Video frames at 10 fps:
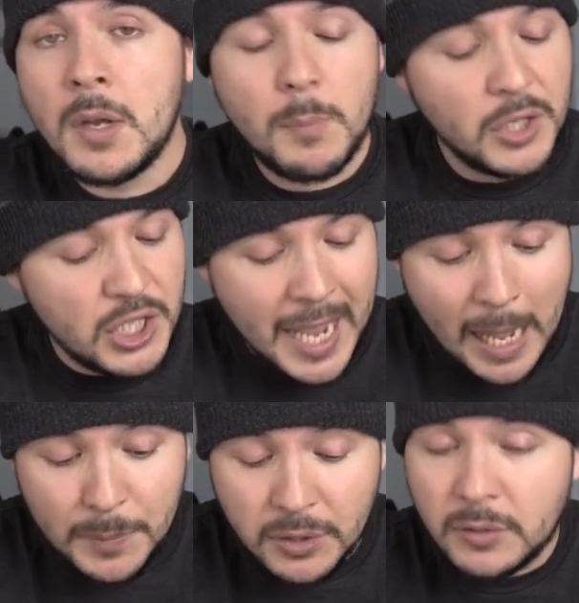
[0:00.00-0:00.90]
but she
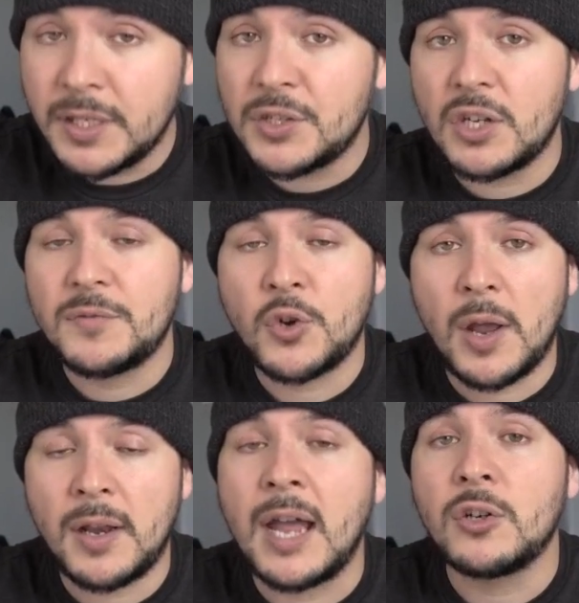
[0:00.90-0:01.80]
absolutely deserves
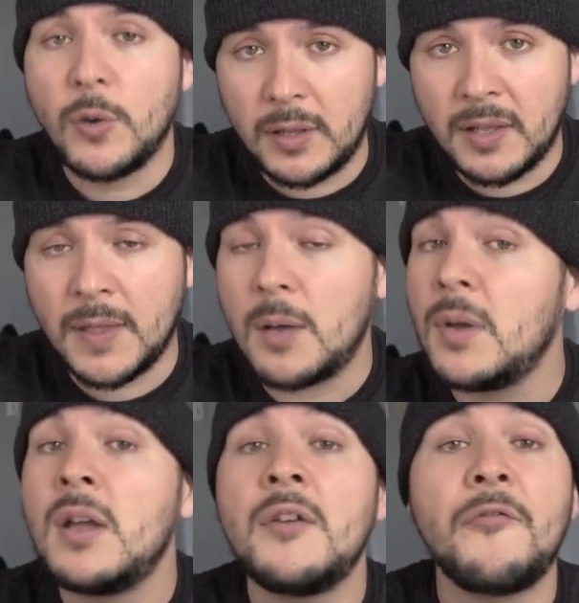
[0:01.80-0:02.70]
credit on grilling
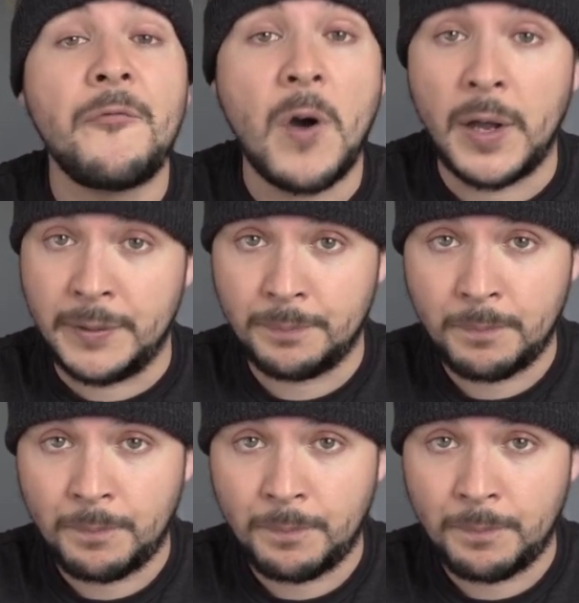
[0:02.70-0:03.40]
them. Fine.